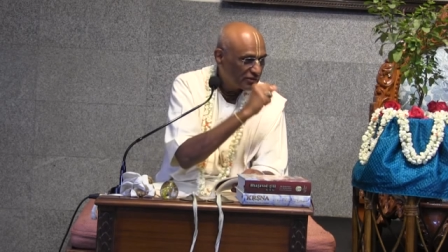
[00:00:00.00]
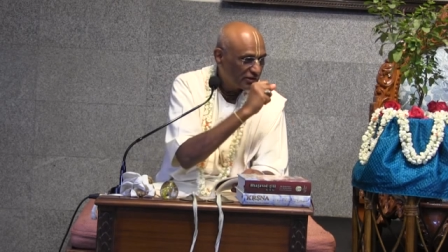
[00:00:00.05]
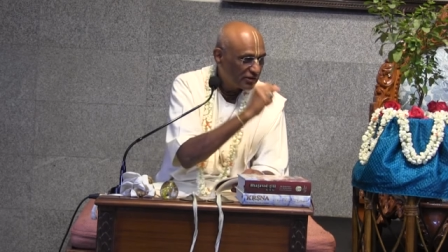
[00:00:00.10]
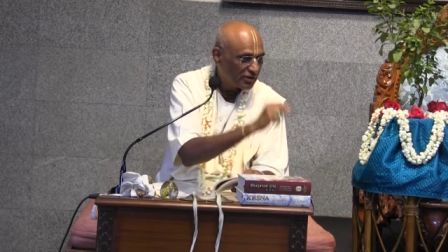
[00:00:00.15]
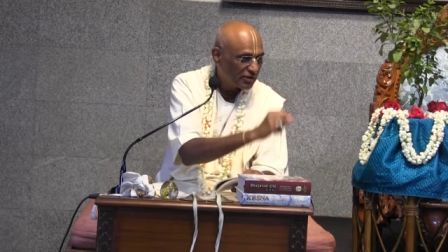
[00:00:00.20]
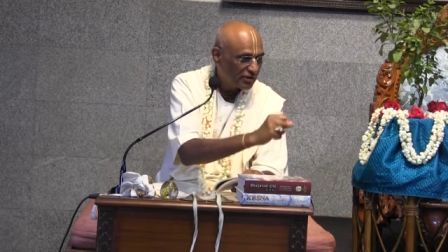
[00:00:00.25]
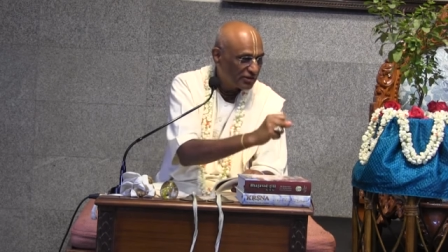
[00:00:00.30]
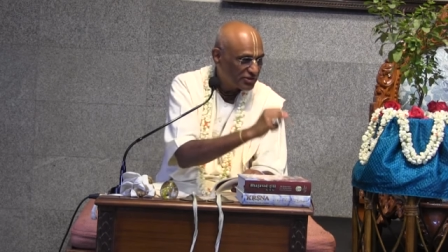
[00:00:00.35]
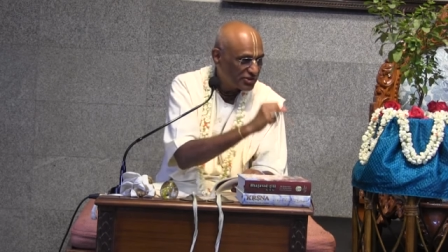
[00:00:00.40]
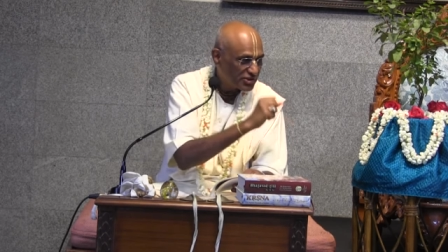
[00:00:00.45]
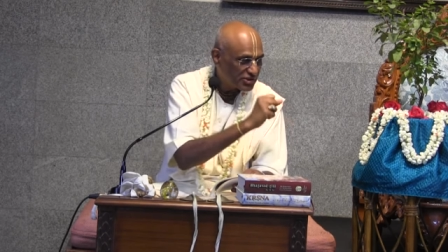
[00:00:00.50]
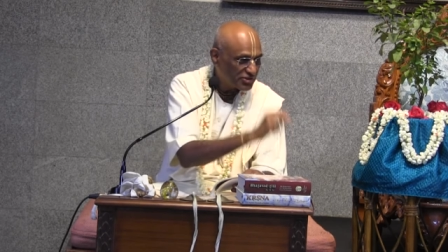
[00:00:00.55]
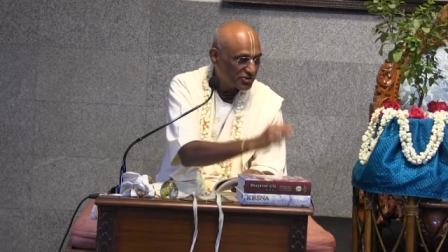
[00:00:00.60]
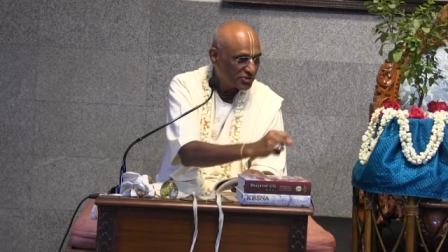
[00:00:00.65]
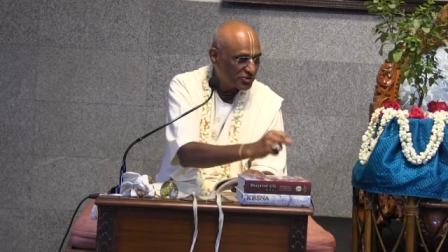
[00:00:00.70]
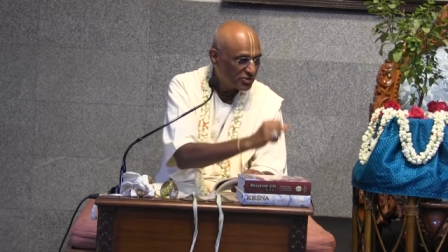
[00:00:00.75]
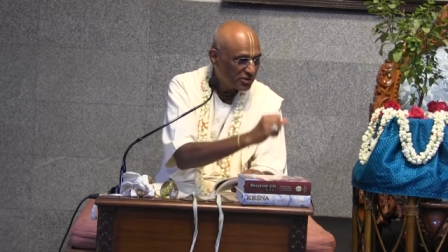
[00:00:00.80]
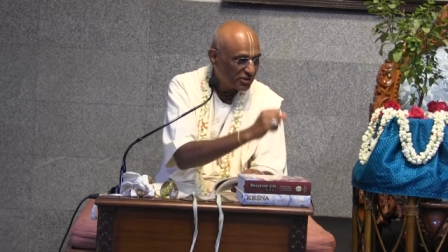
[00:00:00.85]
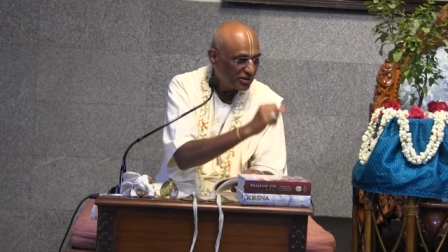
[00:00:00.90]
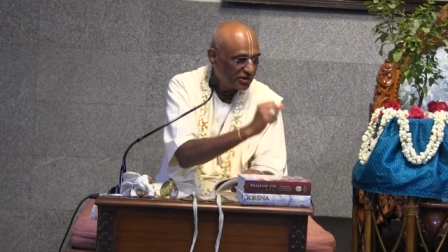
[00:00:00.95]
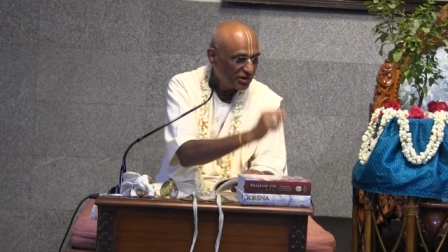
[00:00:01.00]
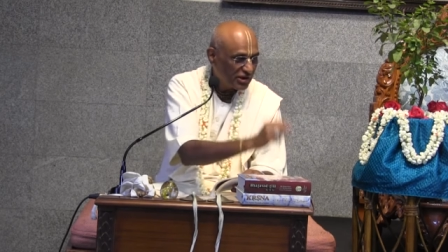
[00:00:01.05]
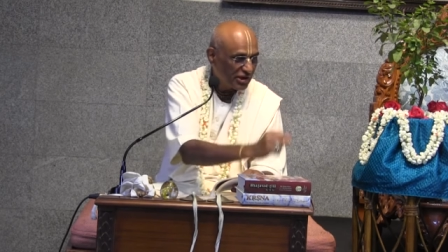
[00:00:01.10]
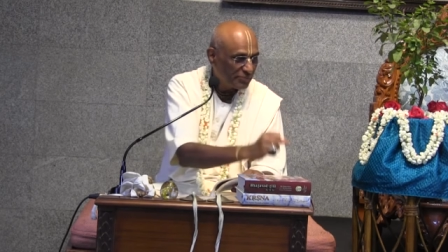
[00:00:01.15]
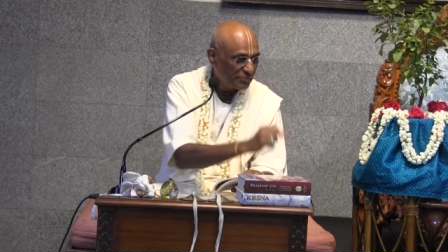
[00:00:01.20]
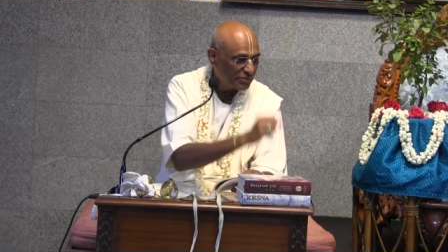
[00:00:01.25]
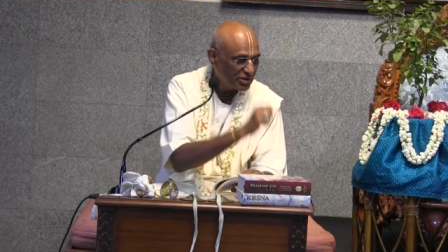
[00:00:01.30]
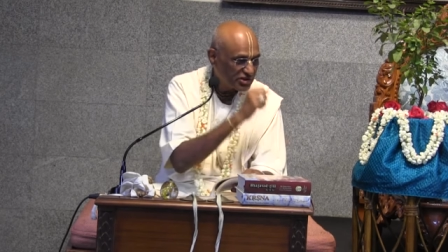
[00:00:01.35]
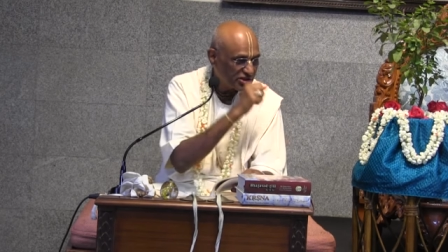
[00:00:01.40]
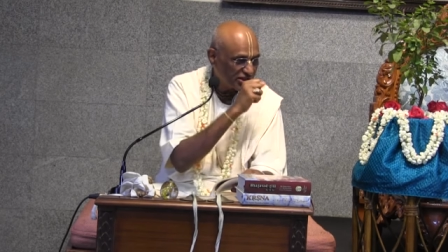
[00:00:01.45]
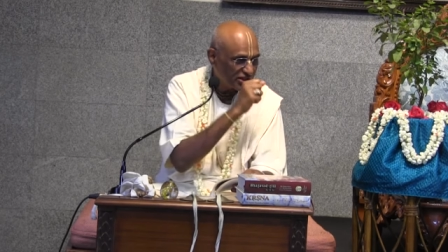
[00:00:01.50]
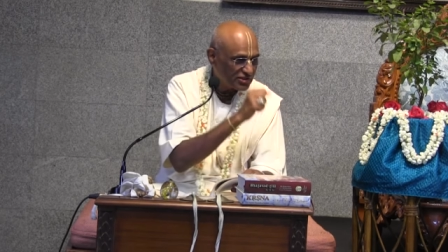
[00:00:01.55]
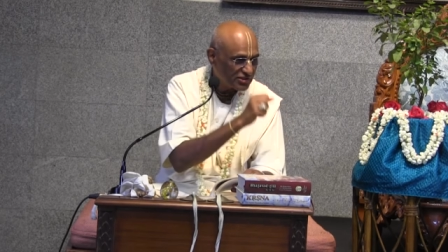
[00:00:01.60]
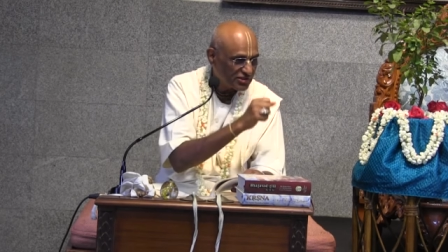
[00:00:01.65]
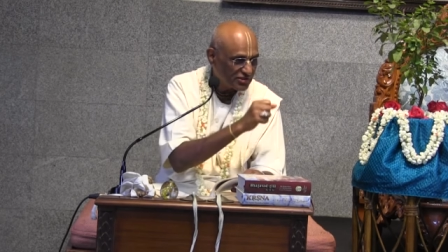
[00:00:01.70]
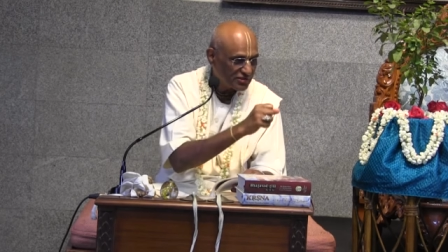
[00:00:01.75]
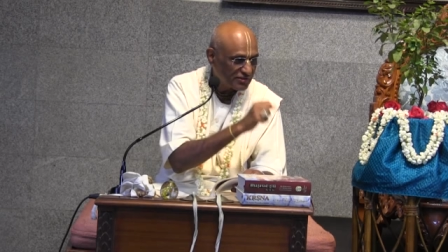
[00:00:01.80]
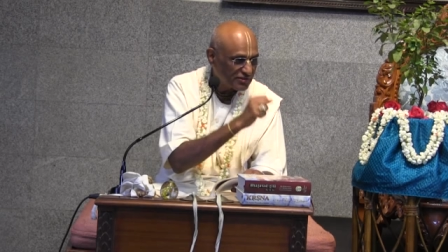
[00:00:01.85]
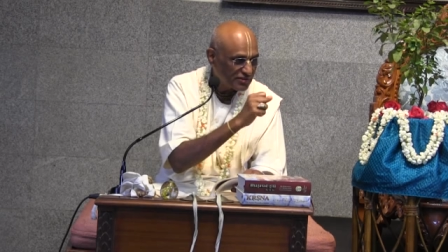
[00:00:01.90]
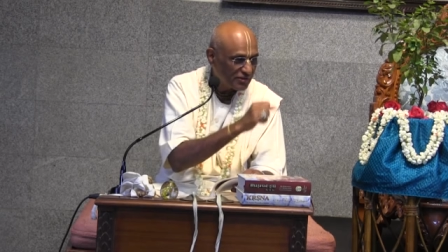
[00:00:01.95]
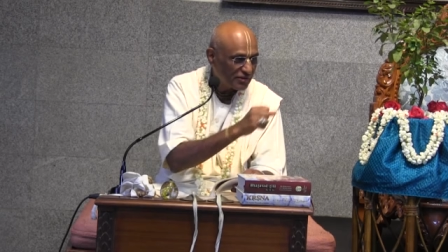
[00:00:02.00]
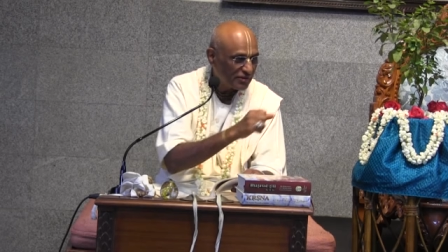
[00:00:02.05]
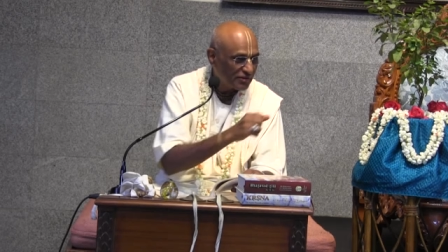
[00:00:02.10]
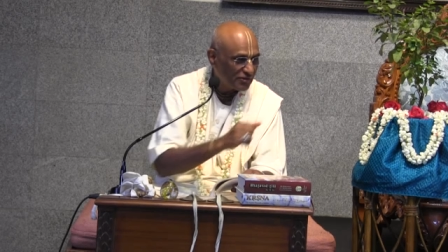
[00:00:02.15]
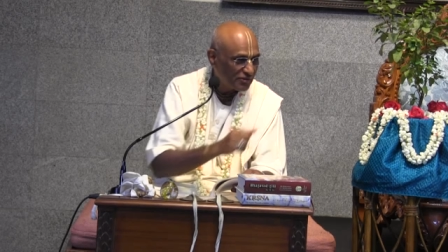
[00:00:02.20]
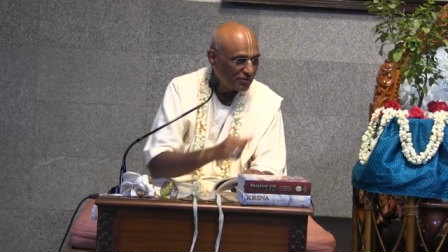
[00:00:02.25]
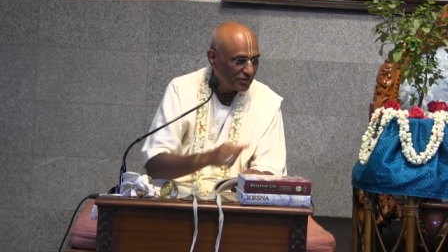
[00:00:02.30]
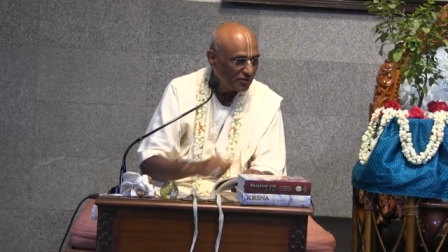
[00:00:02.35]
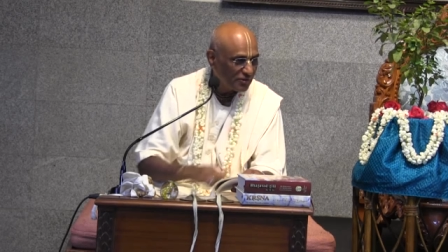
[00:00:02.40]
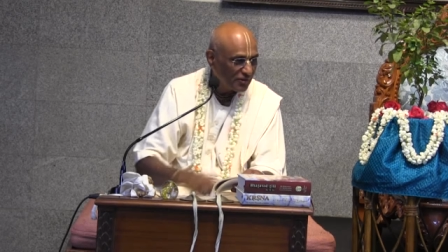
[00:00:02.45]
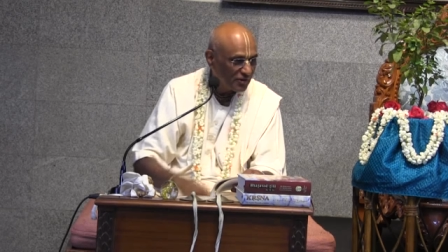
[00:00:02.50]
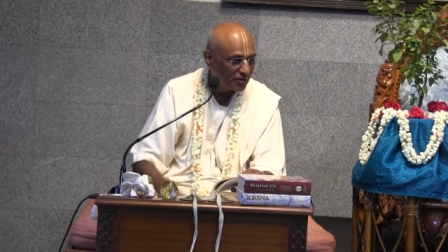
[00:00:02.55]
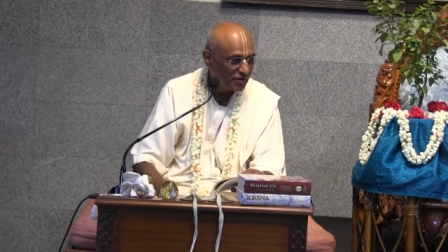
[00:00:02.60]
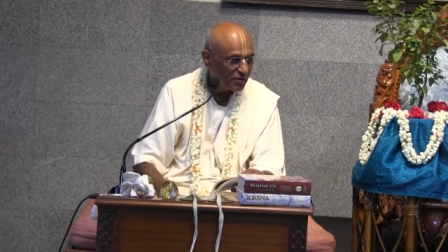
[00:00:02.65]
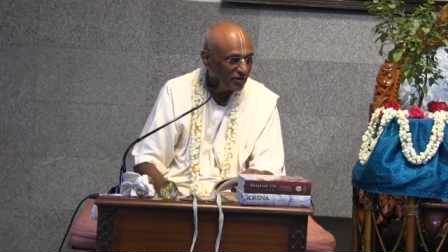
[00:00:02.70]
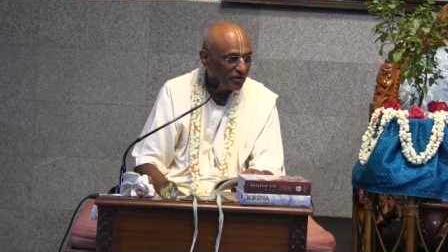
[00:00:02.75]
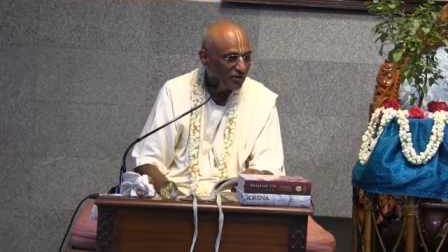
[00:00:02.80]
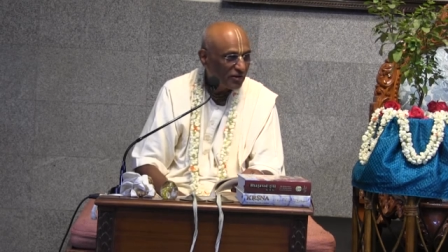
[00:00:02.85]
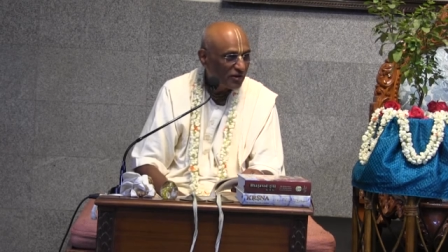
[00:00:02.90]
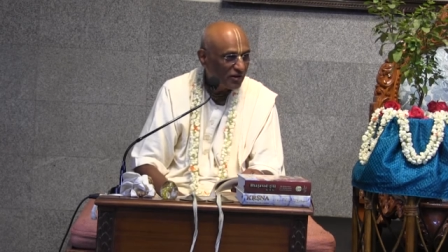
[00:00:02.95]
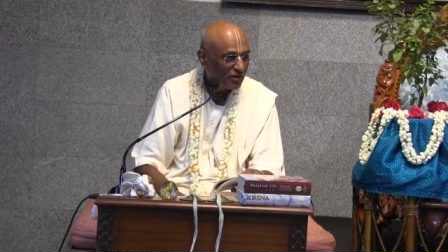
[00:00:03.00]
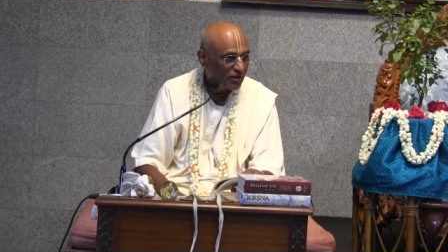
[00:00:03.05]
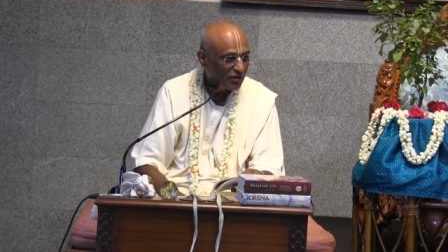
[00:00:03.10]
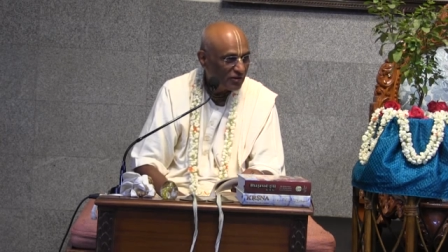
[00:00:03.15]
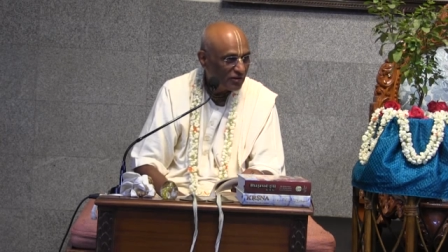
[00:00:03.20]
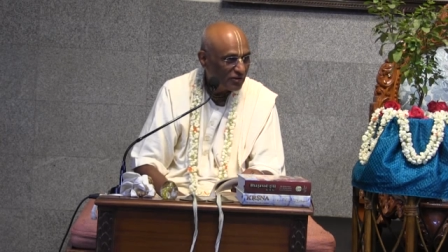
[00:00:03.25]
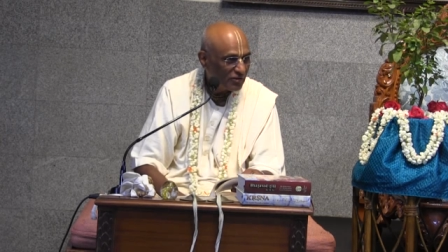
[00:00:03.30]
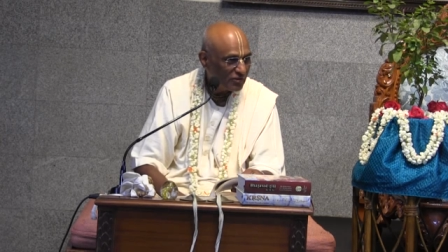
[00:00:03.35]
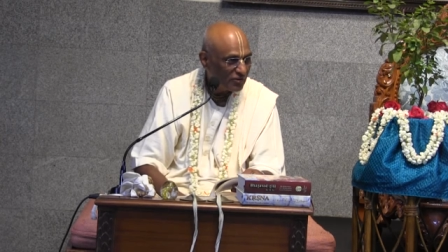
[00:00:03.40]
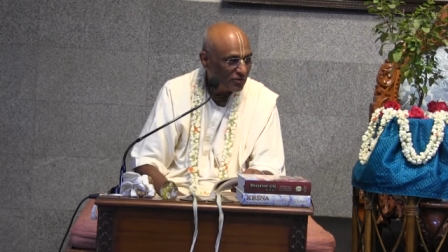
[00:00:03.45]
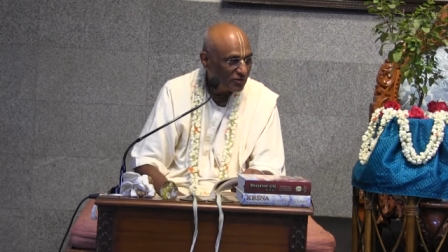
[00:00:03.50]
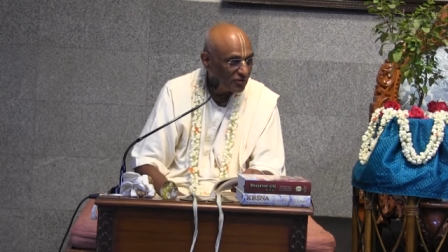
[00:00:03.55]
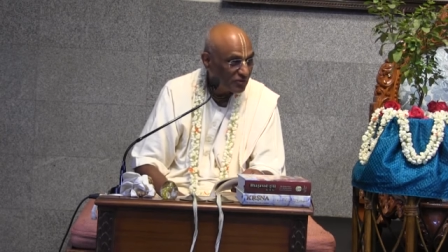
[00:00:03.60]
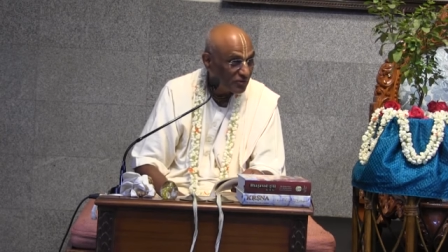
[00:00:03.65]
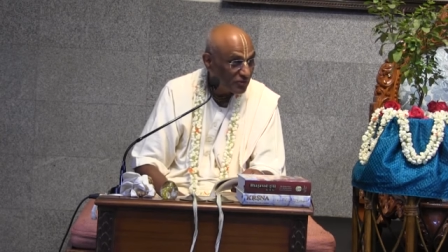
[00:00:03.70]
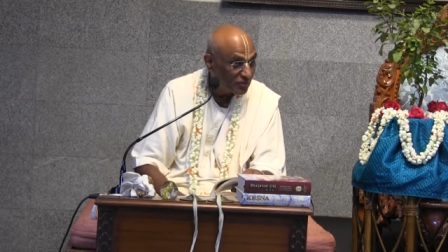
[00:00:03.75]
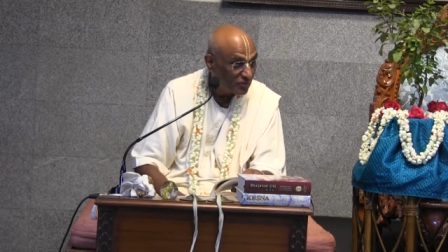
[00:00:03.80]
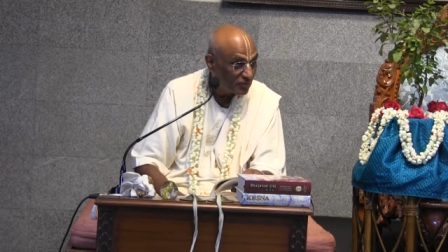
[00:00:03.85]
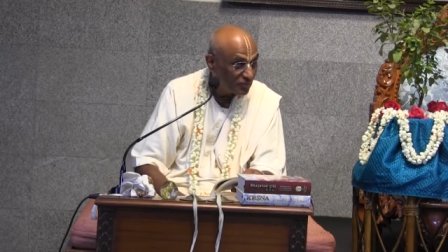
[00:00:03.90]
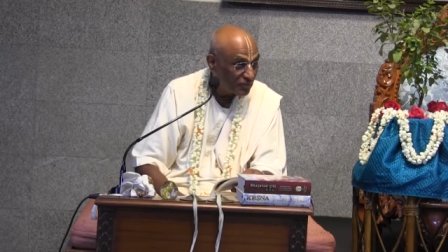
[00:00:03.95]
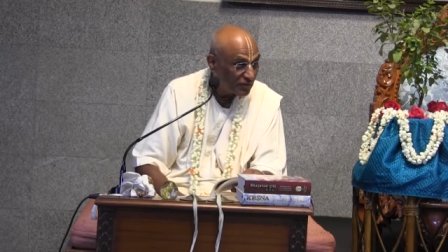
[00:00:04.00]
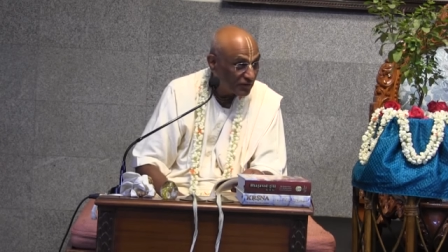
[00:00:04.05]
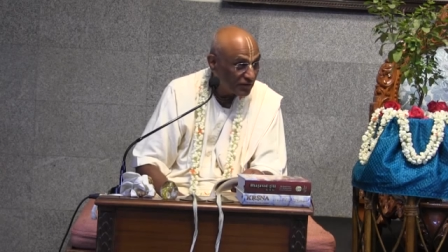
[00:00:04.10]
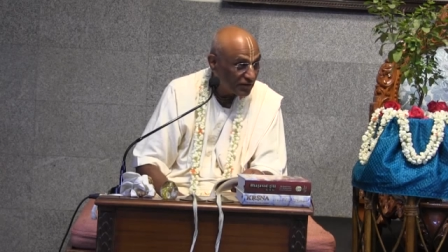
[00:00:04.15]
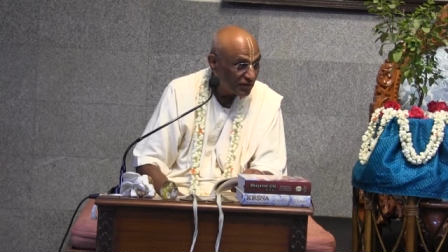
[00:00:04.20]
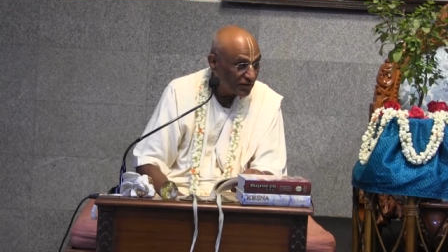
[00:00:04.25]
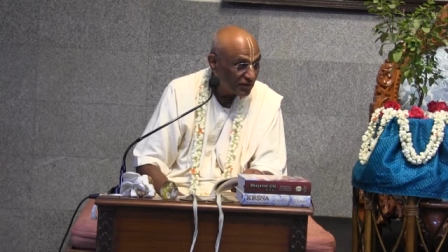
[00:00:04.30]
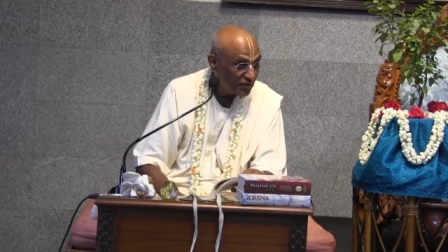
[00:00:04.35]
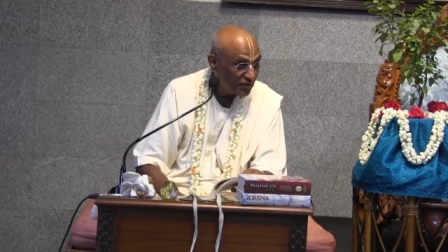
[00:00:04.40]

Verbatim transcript: Little distance. Uh, distance. distance. Uh, material Brahman